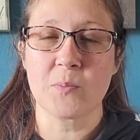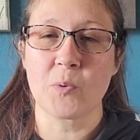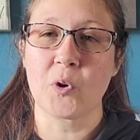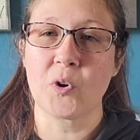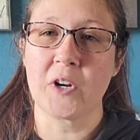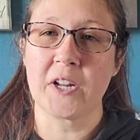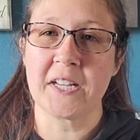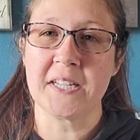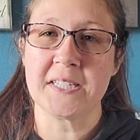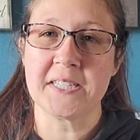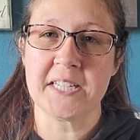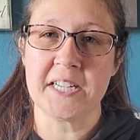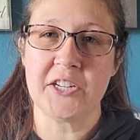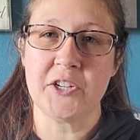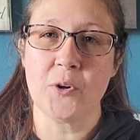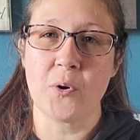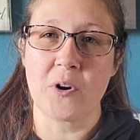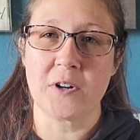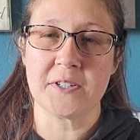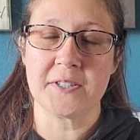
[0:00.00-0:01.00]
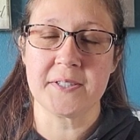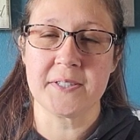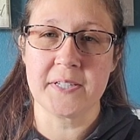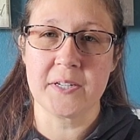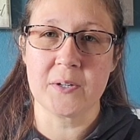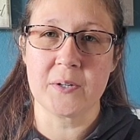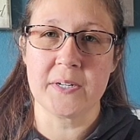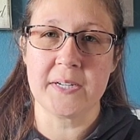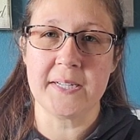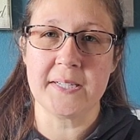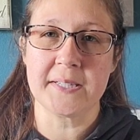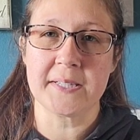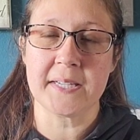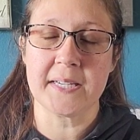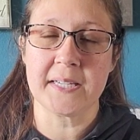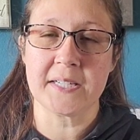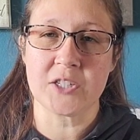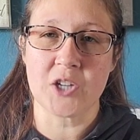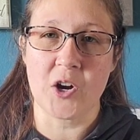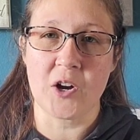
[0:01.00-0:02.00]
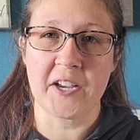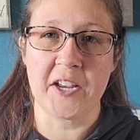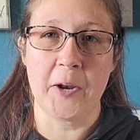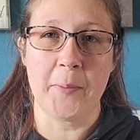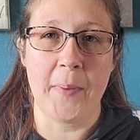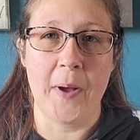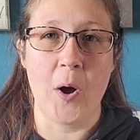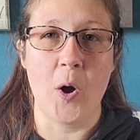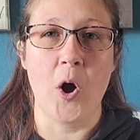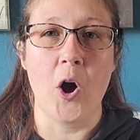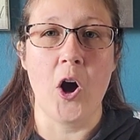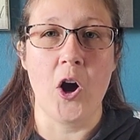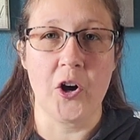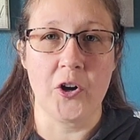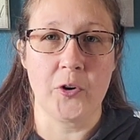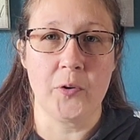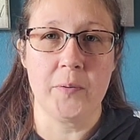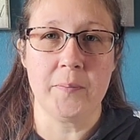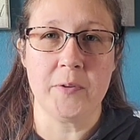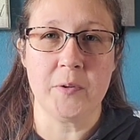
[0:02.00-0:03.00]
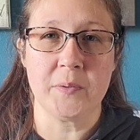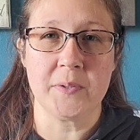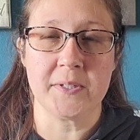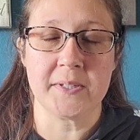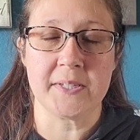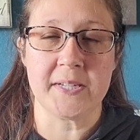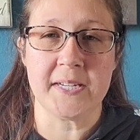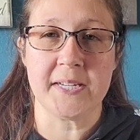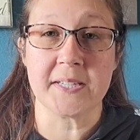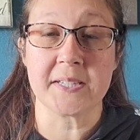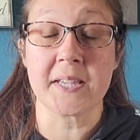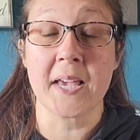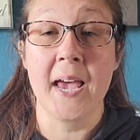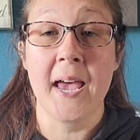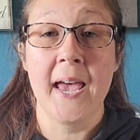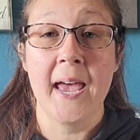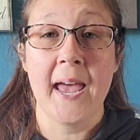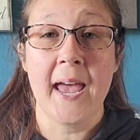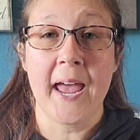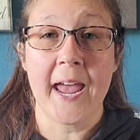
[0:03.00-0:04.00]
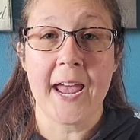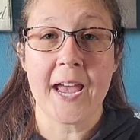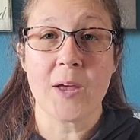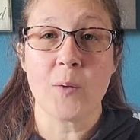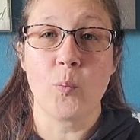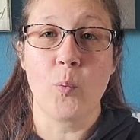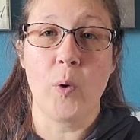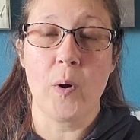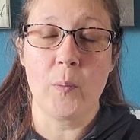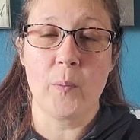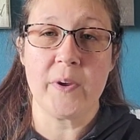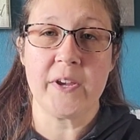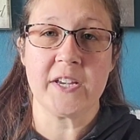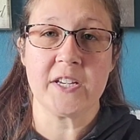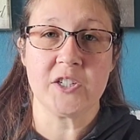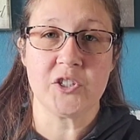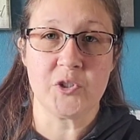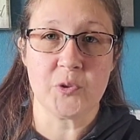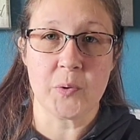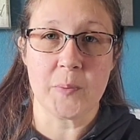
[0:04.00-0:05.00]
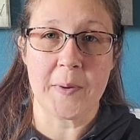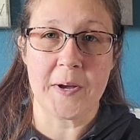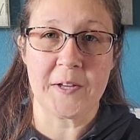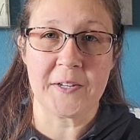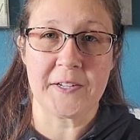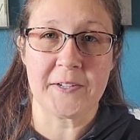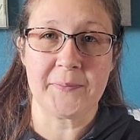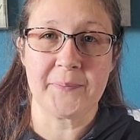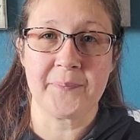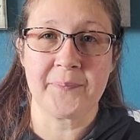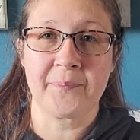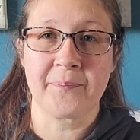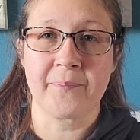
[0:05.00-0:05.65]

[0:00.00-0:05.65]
We're going to continue our series in talking about autoimmune disease and what we can do about it.